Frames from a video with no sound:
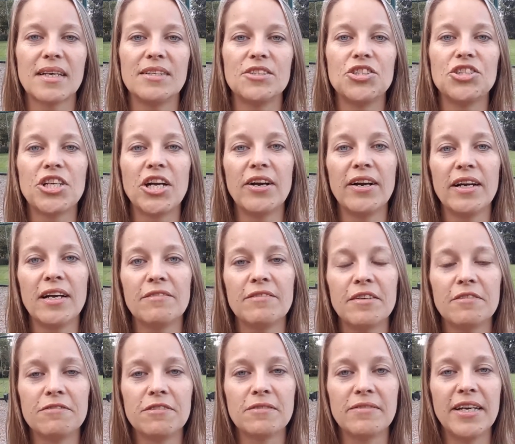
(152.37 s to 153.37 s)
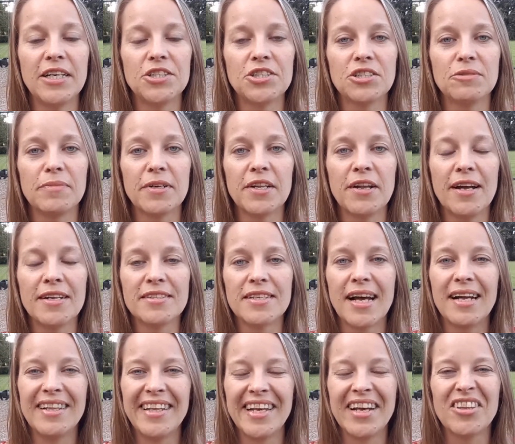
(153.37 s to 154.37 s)
sharing of information, but not
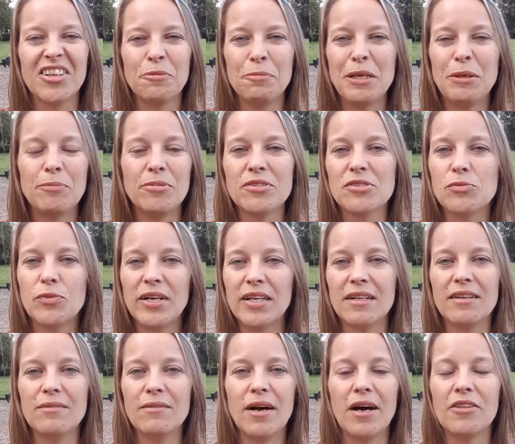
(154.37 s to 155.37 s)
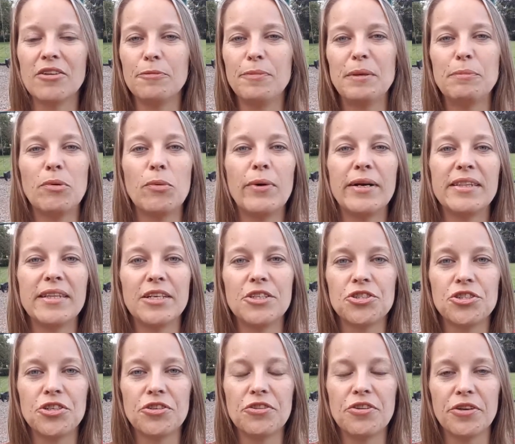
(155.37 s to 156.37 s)
telling other people what they
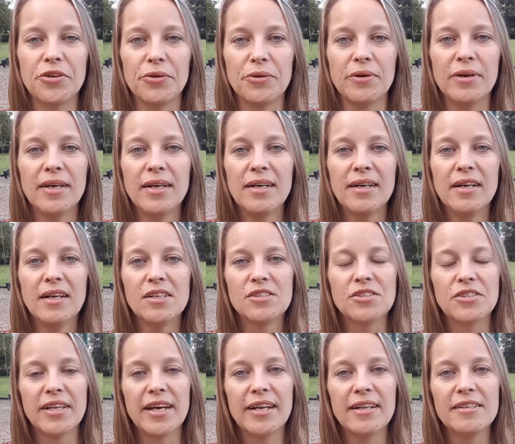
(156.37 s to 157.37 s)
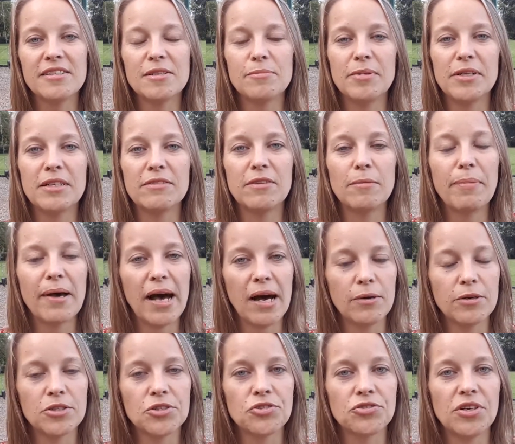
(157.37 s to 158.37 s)
should do. So that is a bit of a
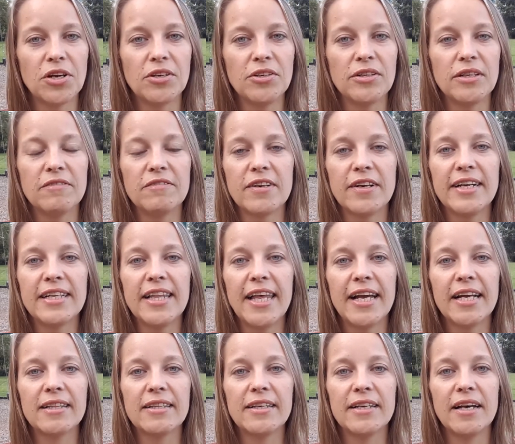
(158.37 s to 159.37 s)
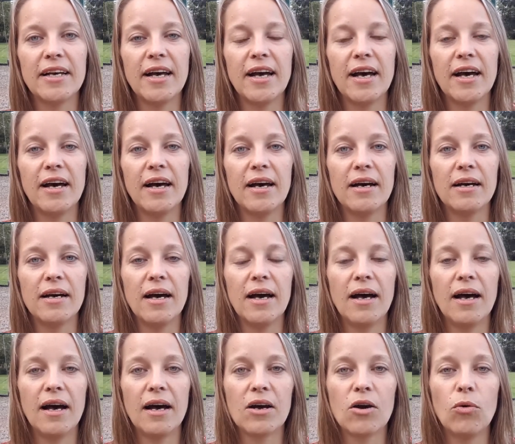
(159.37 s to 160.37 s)
power struggle, and very likely a
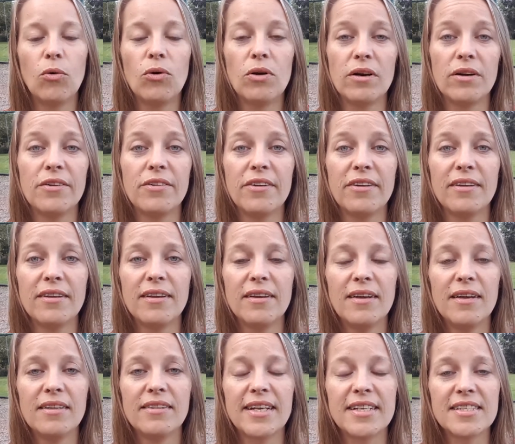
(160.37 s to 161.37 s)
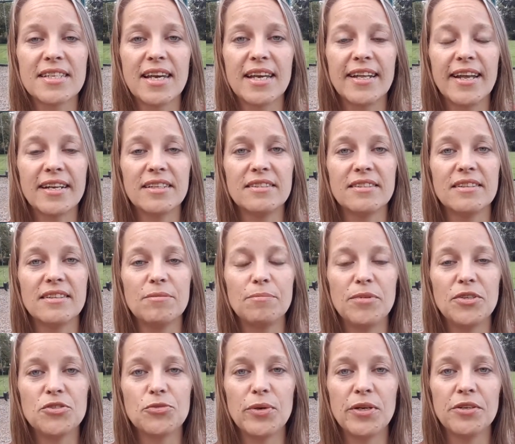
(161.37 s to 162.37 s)
cord that's connected
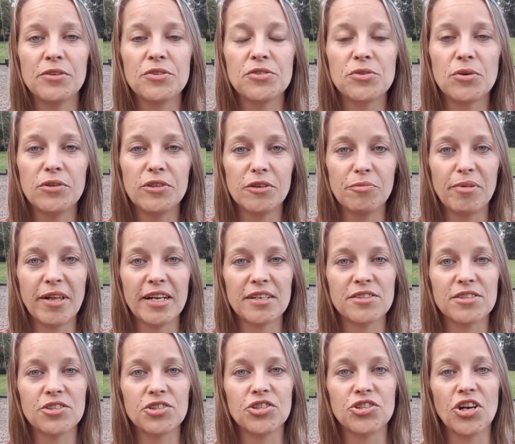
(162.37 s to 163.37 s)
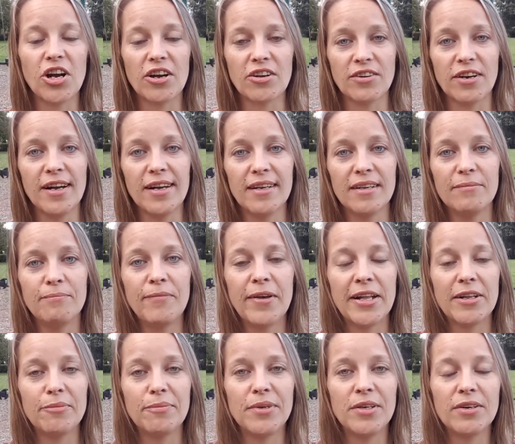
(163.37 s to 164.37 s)
between your solar plexus chakra,
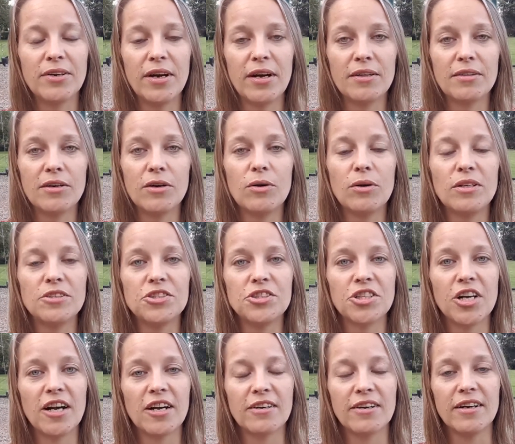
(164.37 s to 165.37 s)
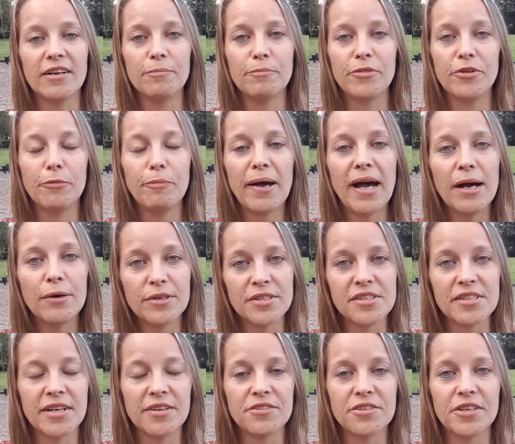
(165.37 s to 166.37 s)
Manipura, the gold chakra, your power
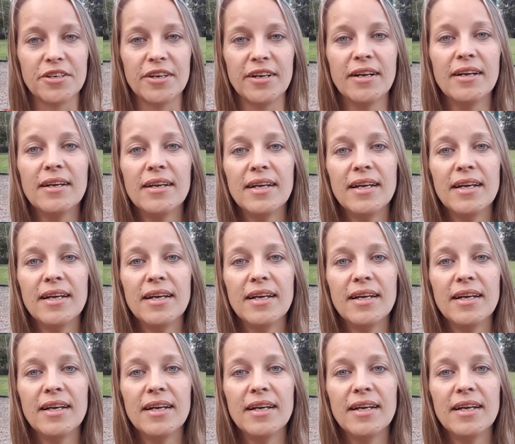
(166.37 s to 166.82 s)
center.